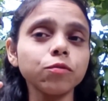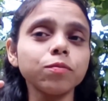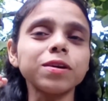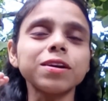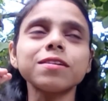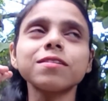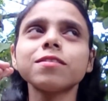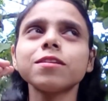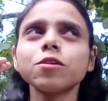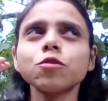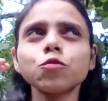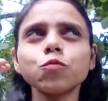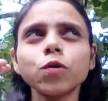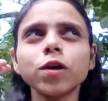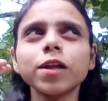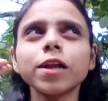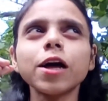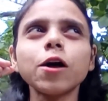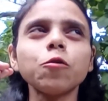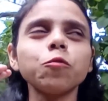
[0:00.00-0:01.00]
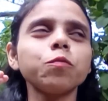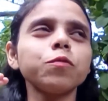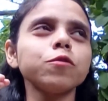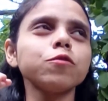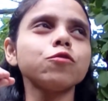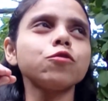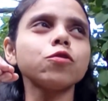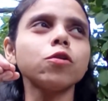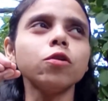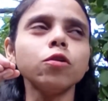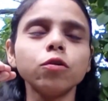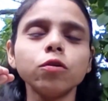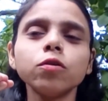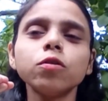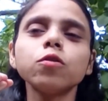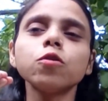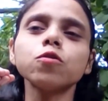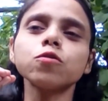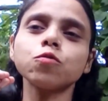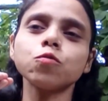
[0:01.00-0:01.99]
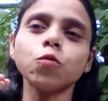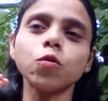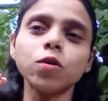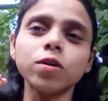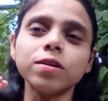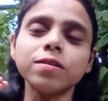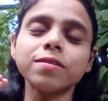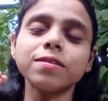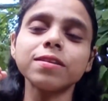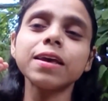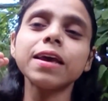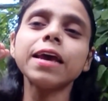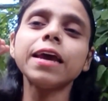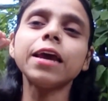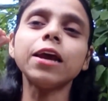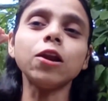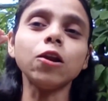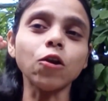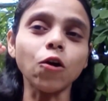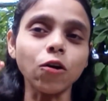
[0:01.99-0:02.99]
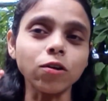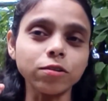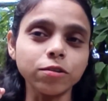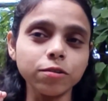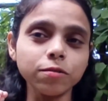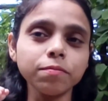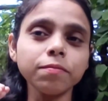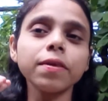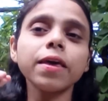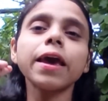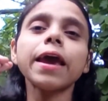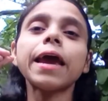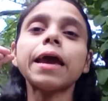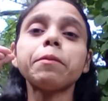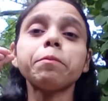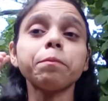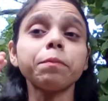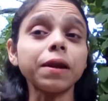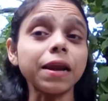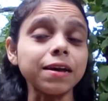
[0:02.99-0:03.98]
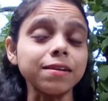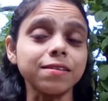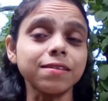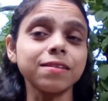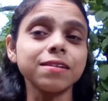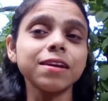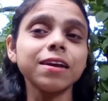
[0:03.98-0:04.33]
Because this will help you to learn those words in long term. Plus,